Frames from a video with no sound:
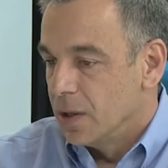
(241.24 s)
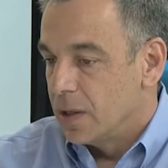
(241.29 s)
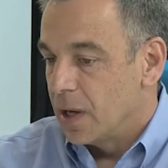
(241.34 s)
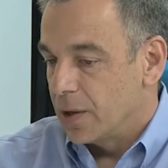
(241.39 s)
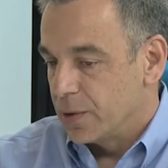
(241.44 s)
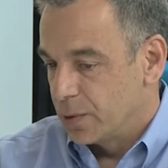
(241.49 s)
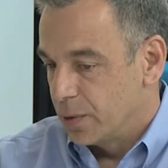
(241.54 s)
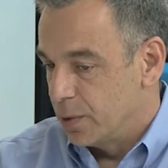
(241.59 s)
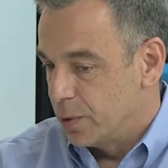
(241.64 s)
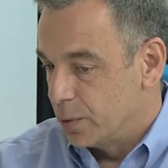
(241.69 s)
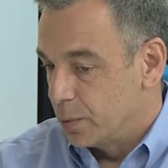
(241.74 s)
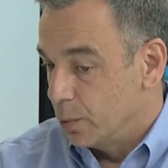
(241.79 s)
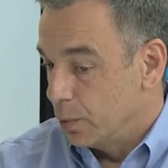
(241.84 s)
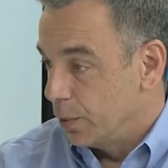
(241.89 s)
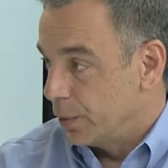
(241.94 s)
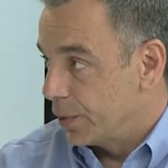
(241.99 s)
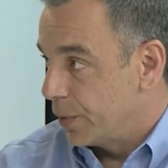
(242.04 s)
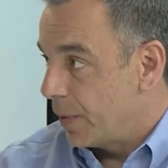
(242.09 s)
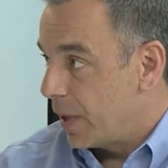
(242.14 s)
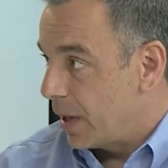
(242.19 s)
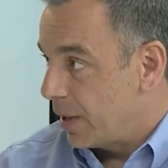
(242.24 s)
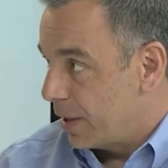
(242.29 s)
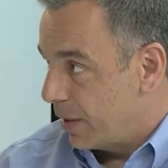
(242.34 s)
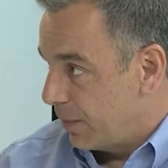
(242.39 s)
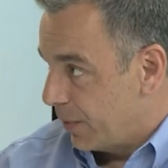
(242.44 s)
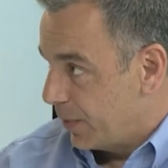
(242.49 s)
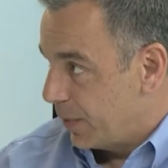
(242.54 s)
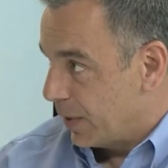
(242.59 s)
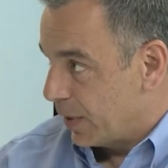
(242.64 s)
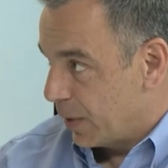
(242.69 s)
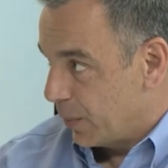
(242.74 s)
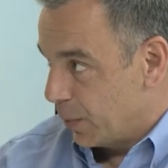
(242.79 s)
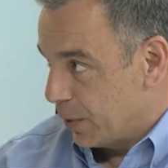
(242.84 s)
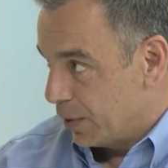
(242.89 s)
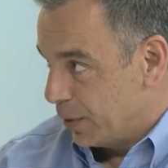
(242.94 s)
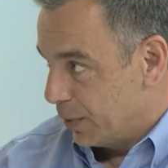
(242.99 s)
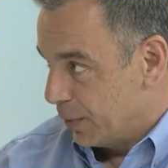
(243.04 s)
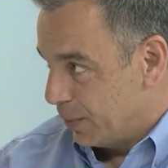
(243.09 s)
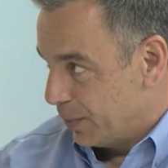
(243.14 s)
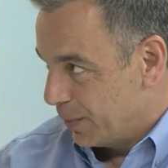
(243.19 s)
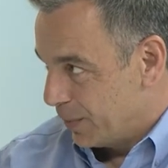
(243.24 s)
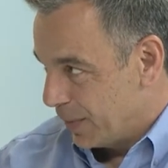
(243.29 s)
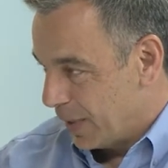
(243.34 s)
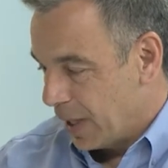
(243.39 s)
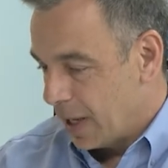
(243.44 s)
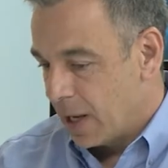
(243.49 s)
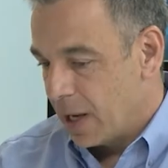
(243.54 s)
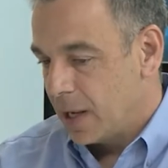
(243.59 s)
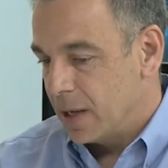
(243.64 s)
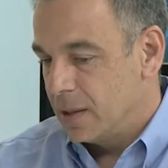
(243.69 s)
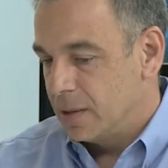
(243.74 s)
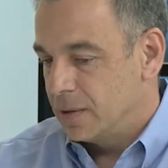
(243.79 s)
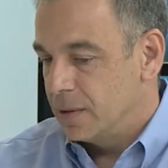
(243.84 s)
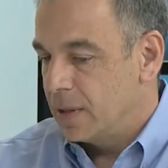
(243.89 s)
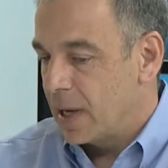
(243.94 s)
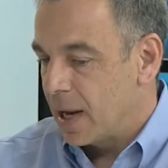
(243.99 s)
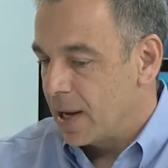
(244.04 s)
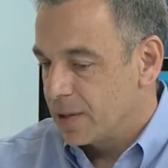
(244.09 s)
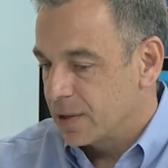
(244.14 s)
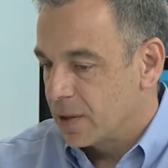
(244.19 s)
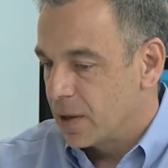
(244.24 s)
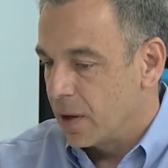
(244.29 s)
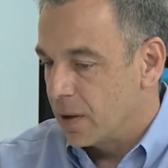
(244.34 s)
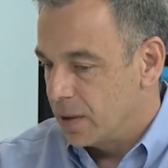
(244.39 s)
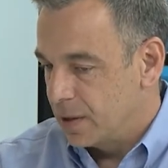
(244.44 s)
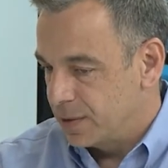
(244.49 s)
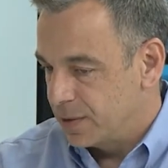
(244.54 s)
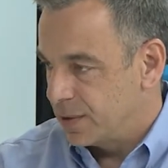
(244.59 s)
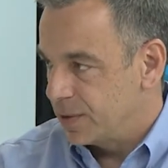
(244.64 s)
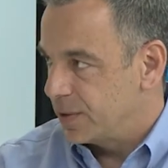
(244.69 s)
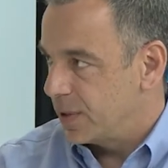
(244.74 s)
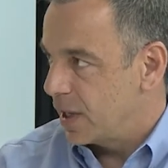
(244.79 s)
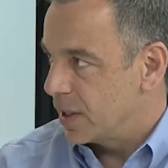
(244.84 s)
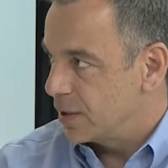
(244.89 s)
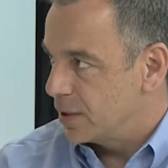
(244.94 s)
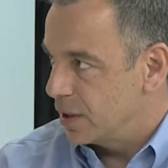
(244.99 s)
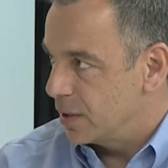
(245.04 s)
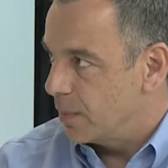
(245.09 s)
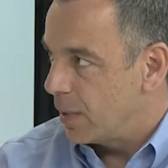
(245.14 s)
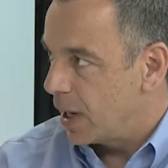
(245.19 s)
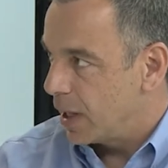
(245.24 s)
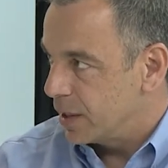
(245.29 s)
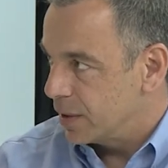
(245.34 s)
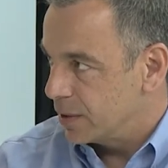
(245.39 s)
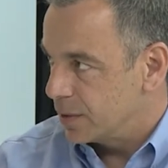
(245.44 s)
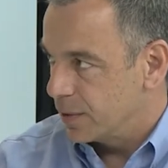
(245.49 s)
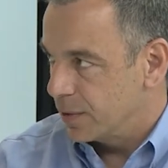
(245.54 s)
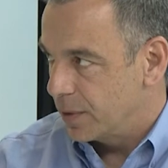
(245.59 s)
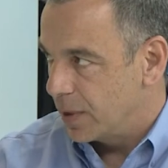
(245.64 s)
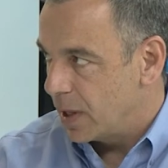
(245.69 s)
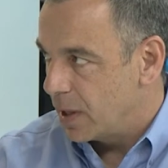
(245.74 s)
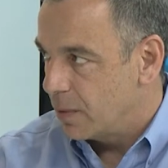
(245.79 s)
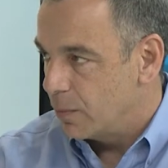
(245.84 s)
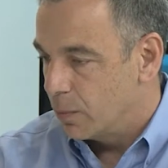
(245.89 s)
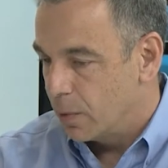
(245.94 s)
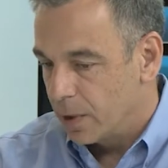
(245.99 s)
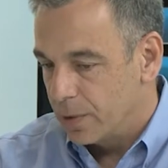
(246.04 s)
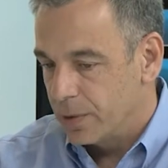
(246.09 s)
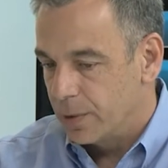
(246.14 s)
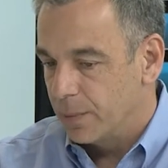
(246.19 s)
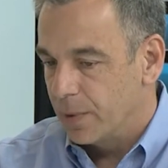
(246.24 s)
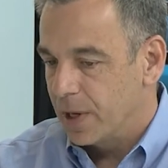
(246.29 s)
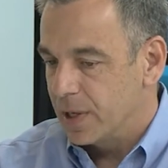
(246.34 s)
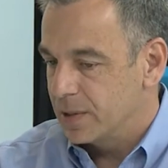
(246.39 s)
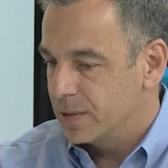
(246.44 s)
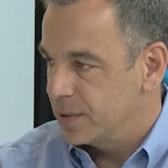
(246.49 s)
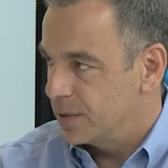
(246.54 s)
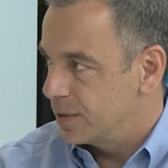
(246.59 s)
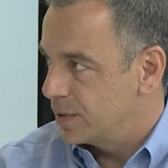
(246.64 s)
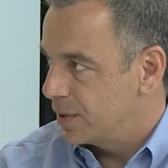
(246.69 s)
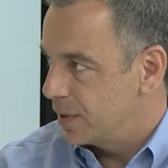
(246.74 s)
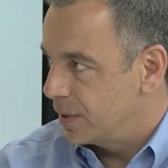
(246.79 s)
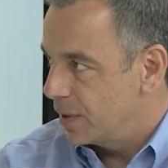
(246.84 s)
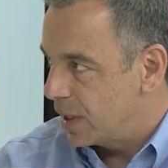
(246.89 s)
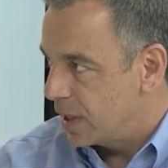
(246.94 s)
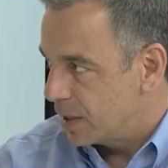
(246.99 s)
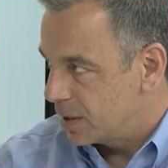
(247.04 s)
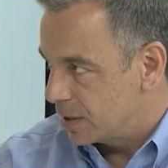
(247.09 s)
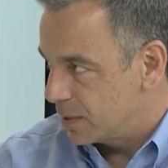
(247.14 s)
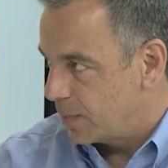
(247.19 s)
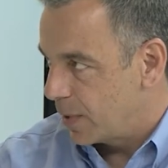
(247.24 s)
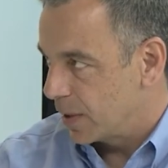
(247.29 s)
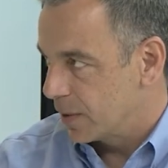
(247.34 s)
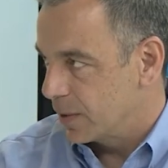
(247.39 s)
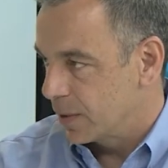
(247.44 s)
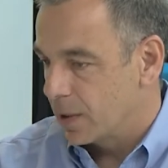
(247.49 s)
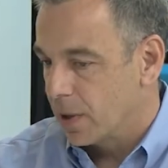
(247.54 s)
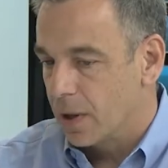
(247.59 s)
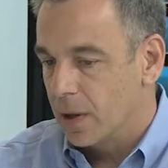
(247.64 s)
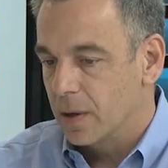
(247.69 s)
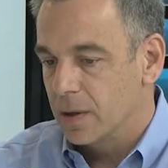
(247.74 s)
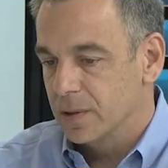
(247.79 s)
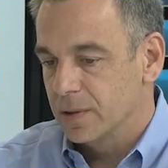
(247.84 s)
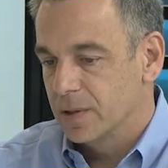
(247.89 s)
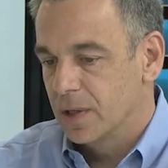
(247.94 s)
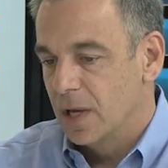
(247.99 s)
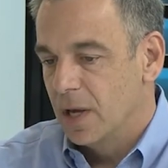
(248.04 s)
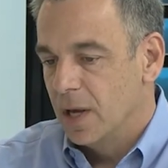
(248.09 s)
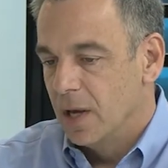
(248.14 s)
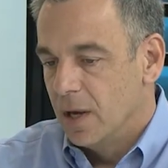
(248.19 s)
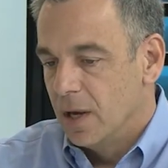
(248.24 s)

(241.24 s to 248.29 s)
Yeah, so there's rules around everything that we do. And NASCAR is the sanctioning body, so they run the races and they inspect the cars.